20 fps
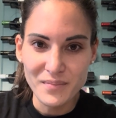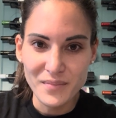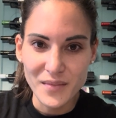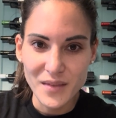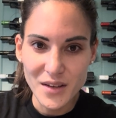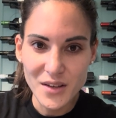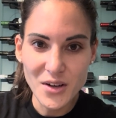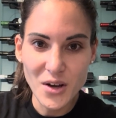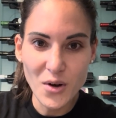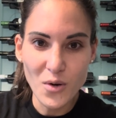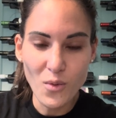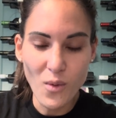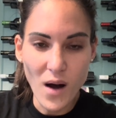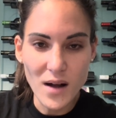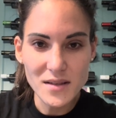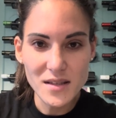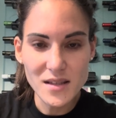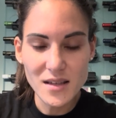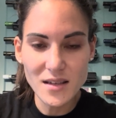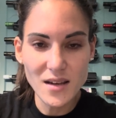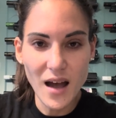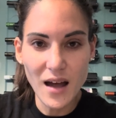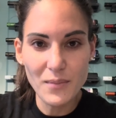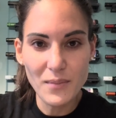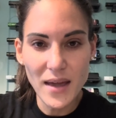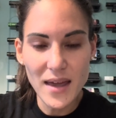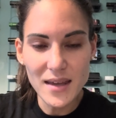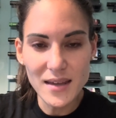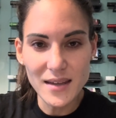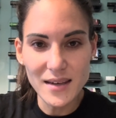you know, wants to not
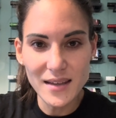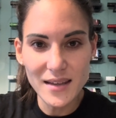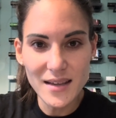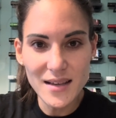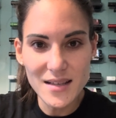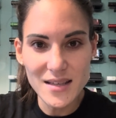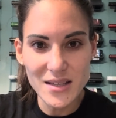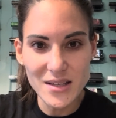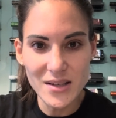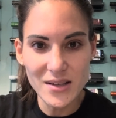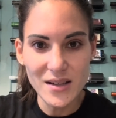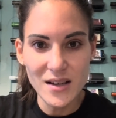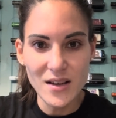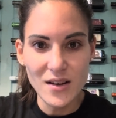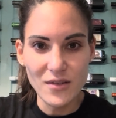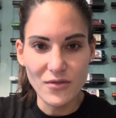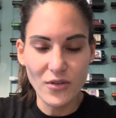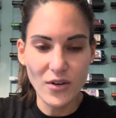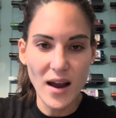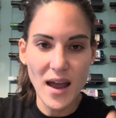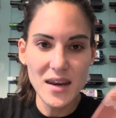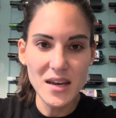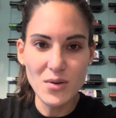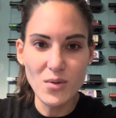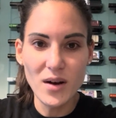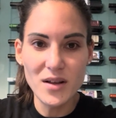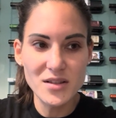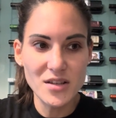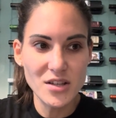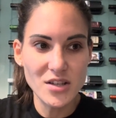make it easy for
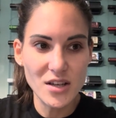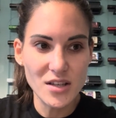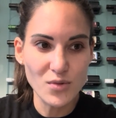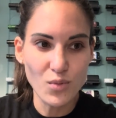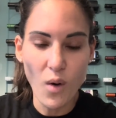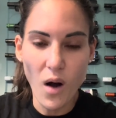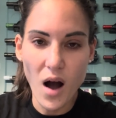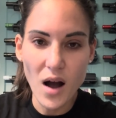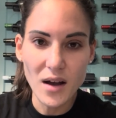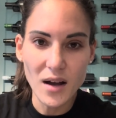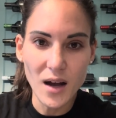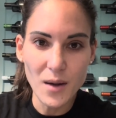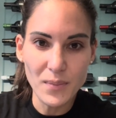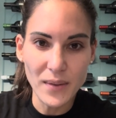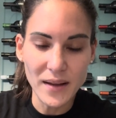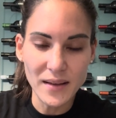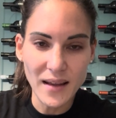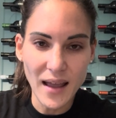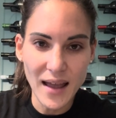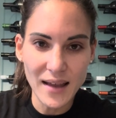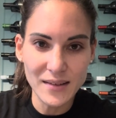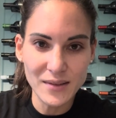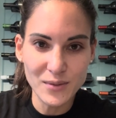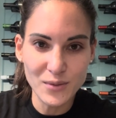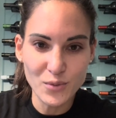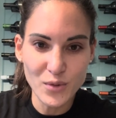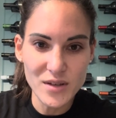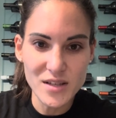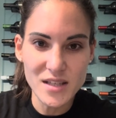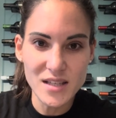anyone to just walk up
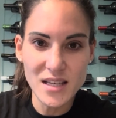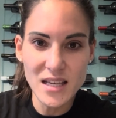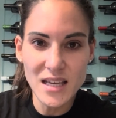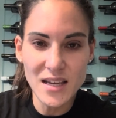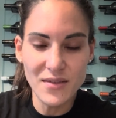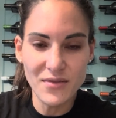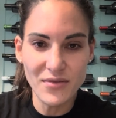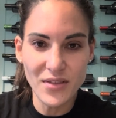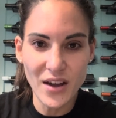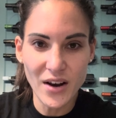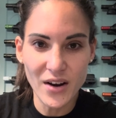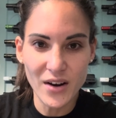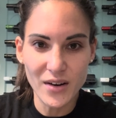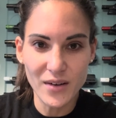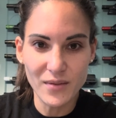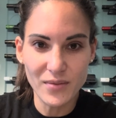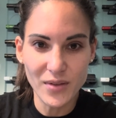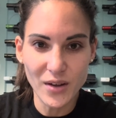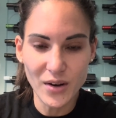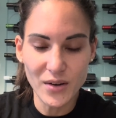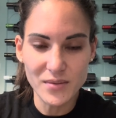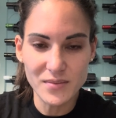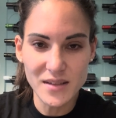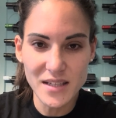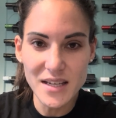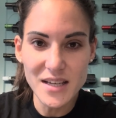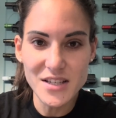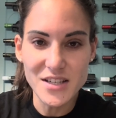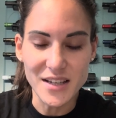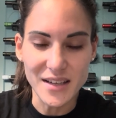and receive their
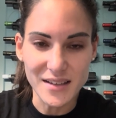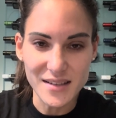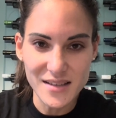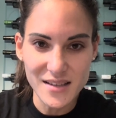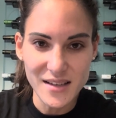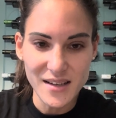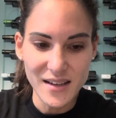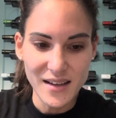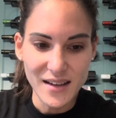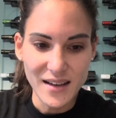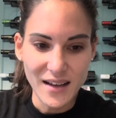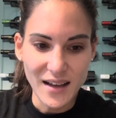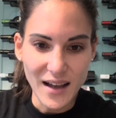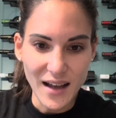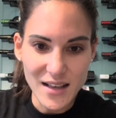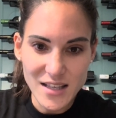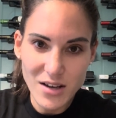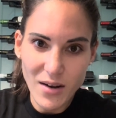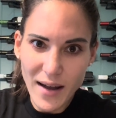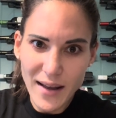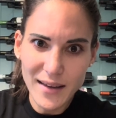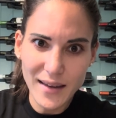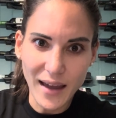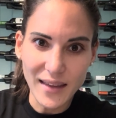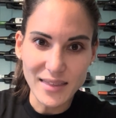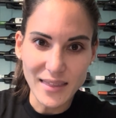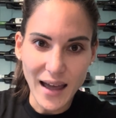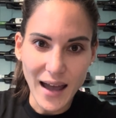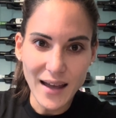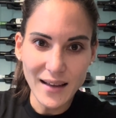teachings. And so I
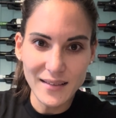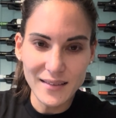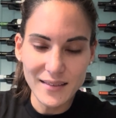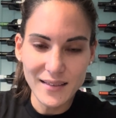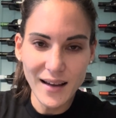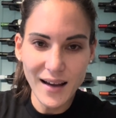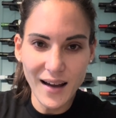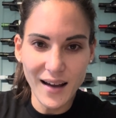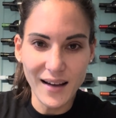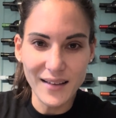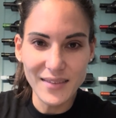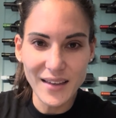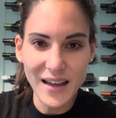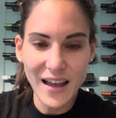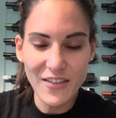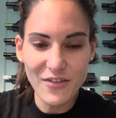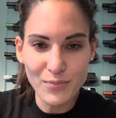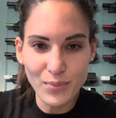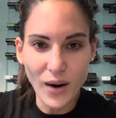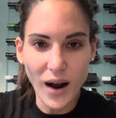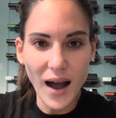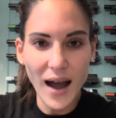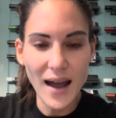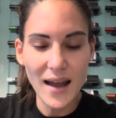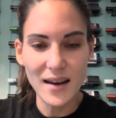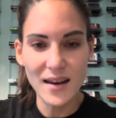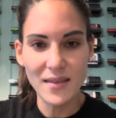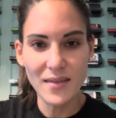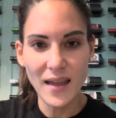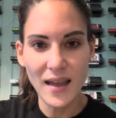get that. Yeah, they have
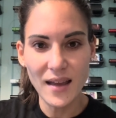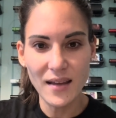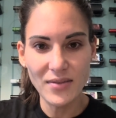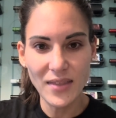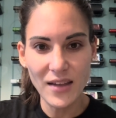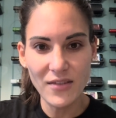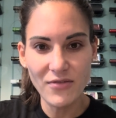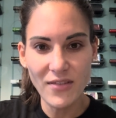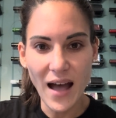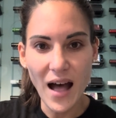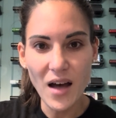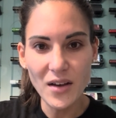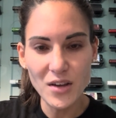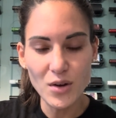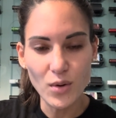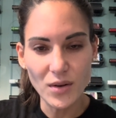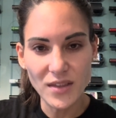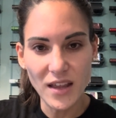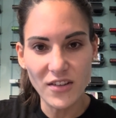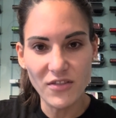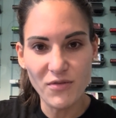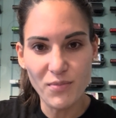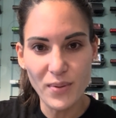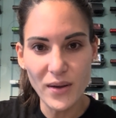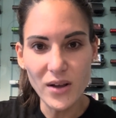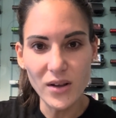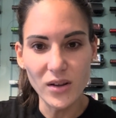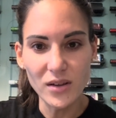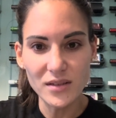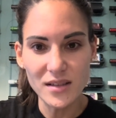pride and they value what they've
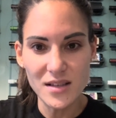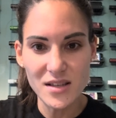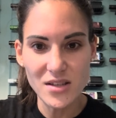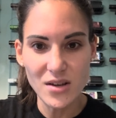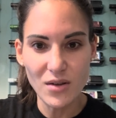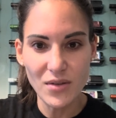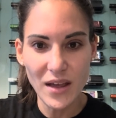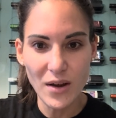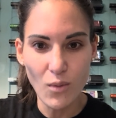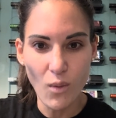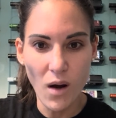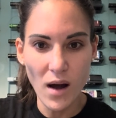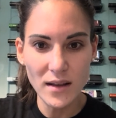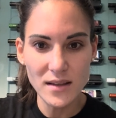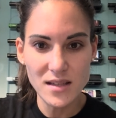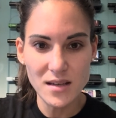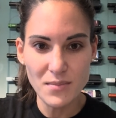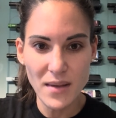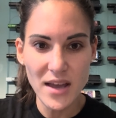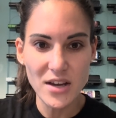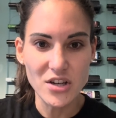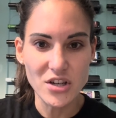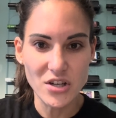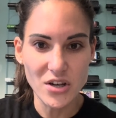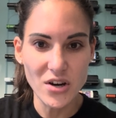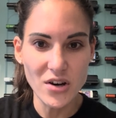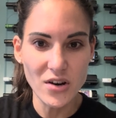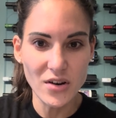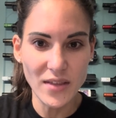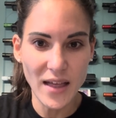built, and so they want to make
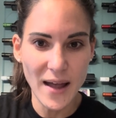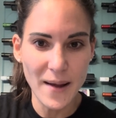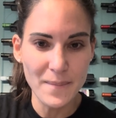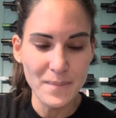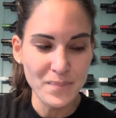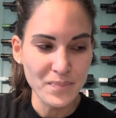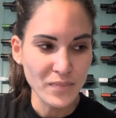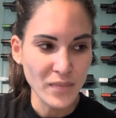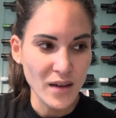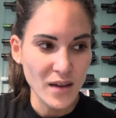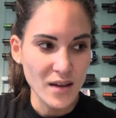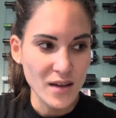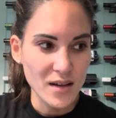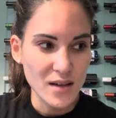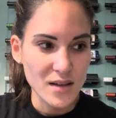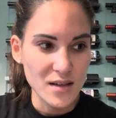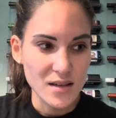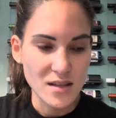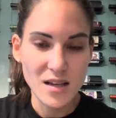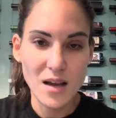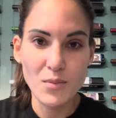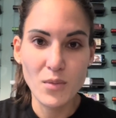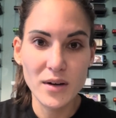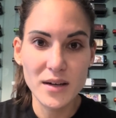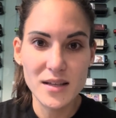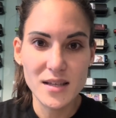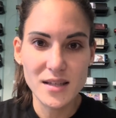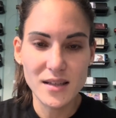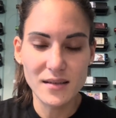sure that someone